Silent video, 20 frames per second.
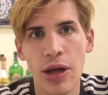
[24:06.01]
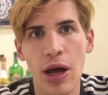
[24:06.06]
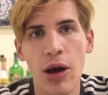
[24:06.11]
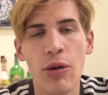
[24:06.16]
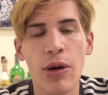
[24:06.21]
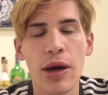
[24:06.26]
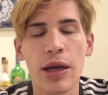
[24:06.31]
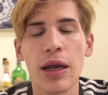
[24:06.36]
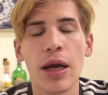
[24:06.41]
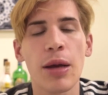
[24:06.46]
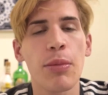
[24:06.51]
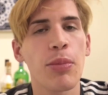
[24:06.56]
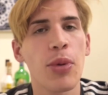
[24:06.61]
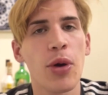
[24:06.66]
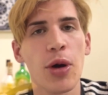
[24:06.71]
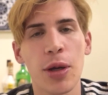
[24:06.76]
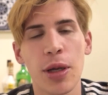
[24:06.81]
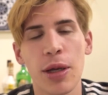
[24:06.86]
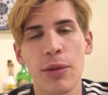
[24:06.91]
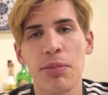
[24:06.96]
Oh, and I
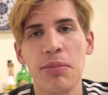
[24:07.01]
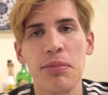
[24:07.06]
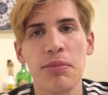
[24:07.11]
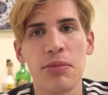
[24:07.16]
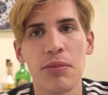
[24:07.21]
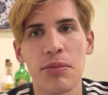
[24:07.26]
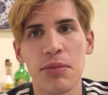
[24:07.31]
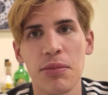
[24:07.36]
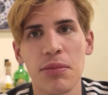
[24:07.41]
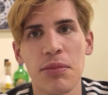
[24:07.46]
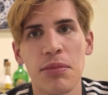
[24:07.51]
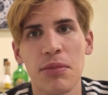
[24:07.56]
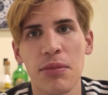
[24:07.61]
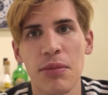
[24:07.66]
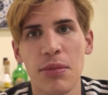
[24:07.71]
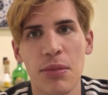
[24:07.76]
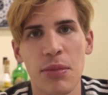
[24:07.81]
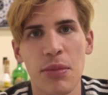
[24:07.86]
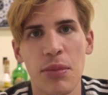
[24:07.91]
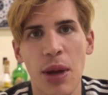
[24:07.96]
bought it
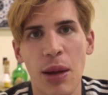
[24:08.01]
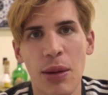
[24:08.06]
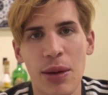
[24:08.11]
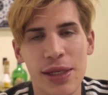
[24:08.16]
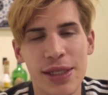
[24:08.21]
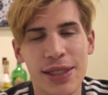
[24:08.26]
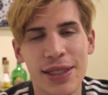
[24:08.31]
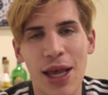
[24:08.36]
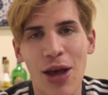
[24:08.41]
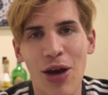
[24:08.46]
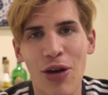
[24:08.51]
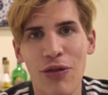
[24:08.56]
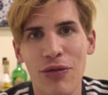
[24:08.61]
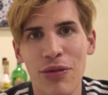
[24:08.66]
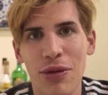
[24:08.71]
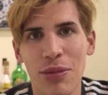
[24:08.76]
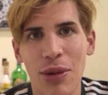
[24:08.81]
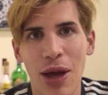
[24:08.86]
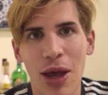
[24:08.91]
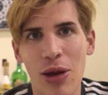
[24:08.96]
by myself
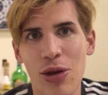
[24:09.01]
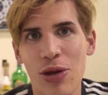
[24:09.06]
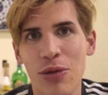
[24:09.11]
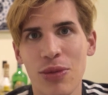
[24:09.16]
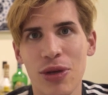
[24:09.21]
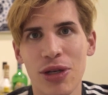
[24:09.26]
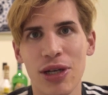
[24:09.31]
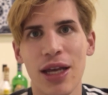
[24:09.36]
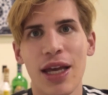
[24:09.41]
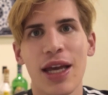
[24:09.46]
with my own money.